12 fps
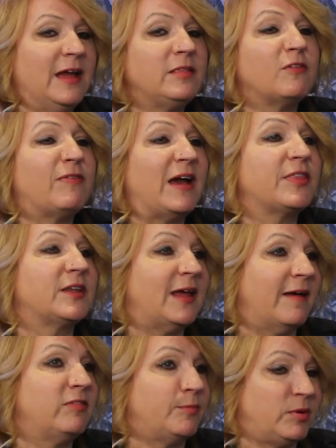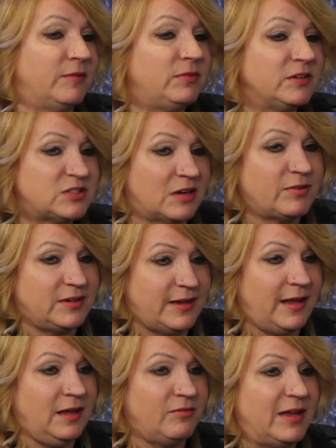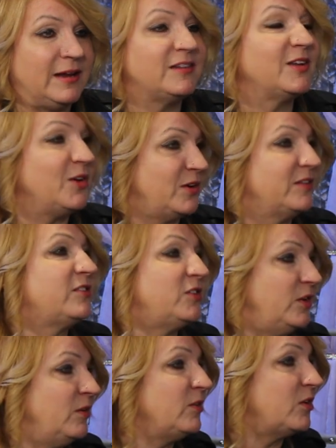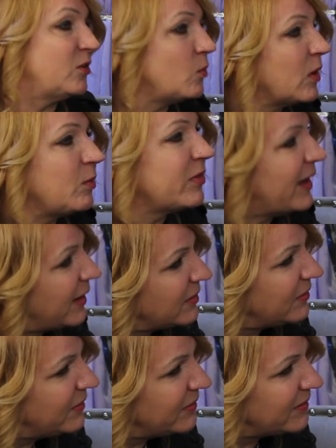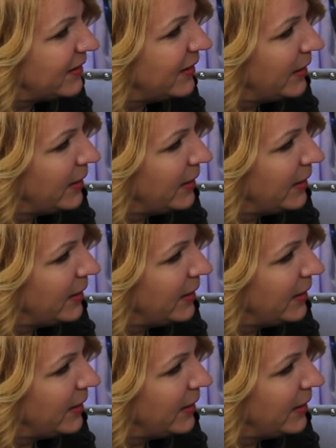And the fact that I have the privilege every day of getting to go to the studio and work with actors,